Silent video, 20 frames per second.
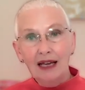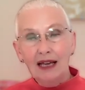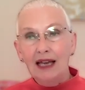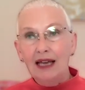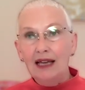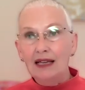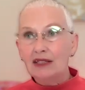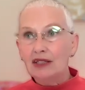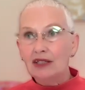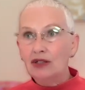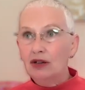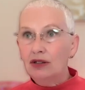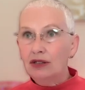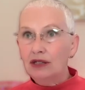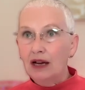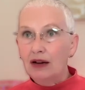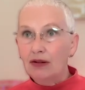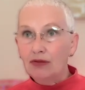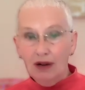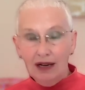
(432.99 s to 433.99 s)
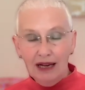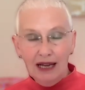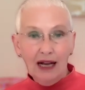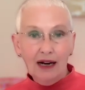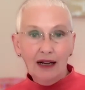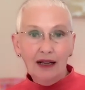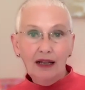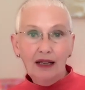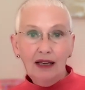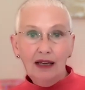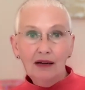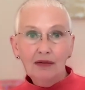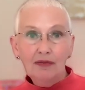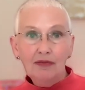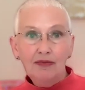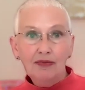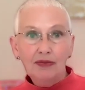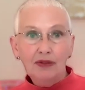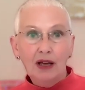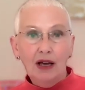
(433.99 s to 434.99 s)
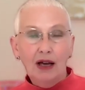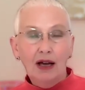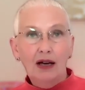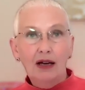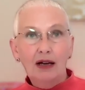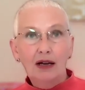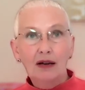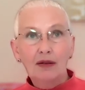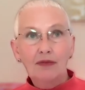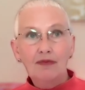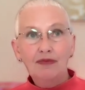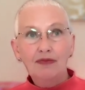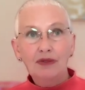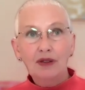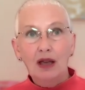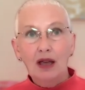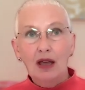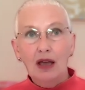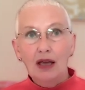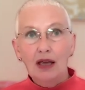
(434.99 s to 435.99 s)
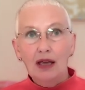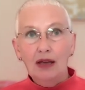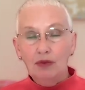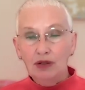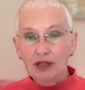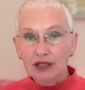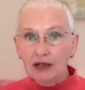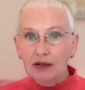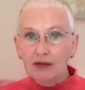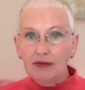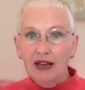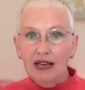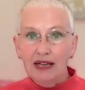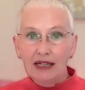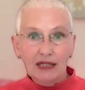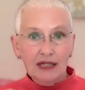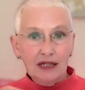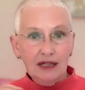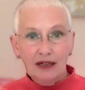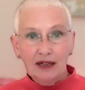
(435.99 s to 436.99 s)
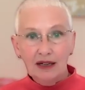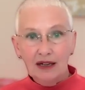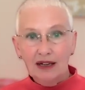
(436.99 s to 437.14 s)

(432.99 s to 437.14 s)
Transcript: It's not a reality. It was an event,